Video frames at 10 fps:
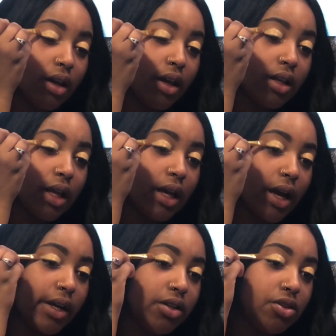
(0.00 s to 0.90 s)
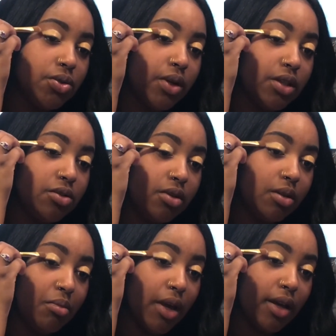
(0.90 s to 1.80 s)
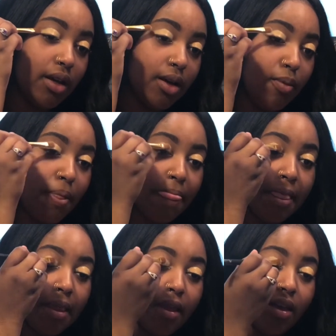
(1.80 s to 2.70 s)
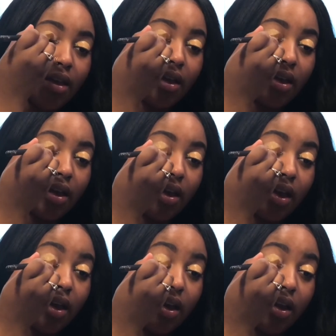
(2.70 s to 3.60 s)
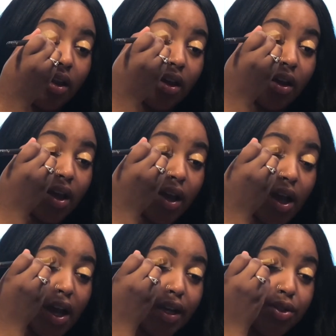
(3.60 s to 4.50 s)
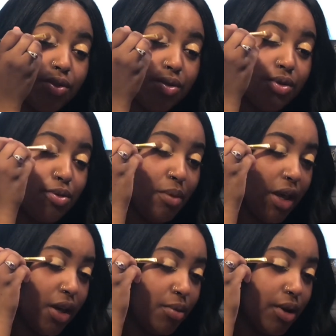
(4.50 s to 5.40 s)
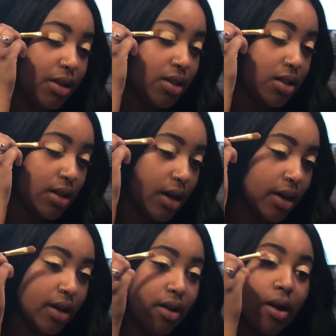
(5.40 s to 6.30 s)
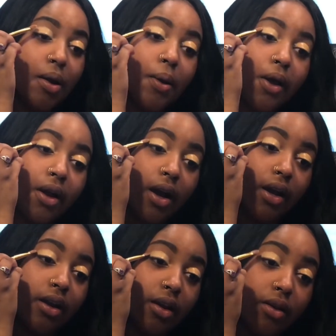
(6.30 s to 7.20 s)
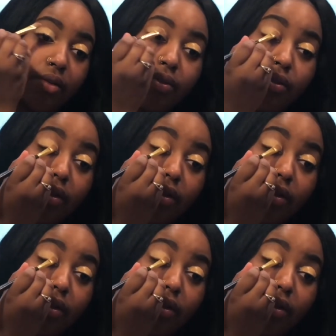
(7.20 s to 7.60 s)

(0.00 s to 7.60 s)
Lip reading: And like, I enjoy doing makeup, and I do makeup on the side, kind of,